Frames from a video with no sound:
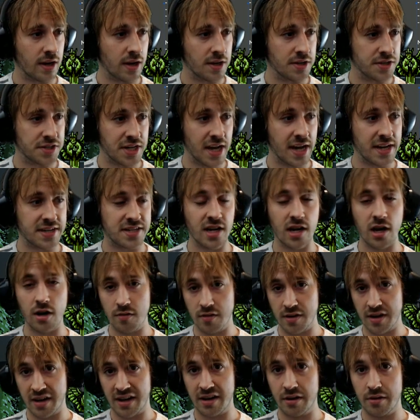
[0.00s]
data
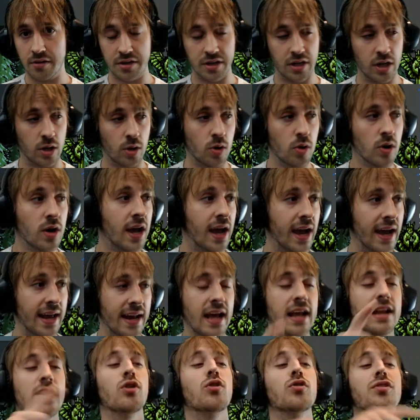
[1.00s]
over here, you know, and
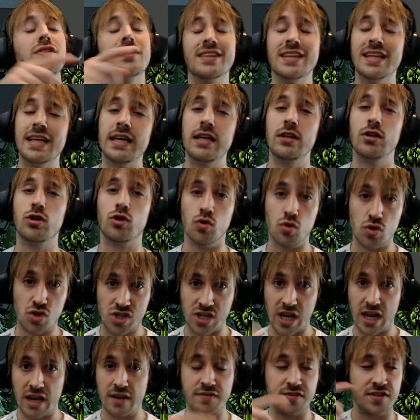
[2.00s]
I don't need to
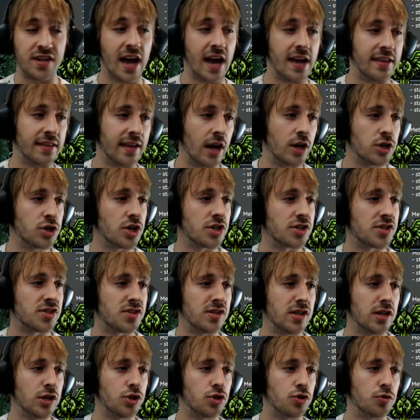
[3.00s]
save that. I just
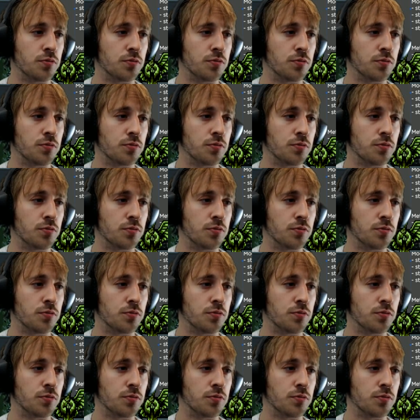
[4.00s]
need to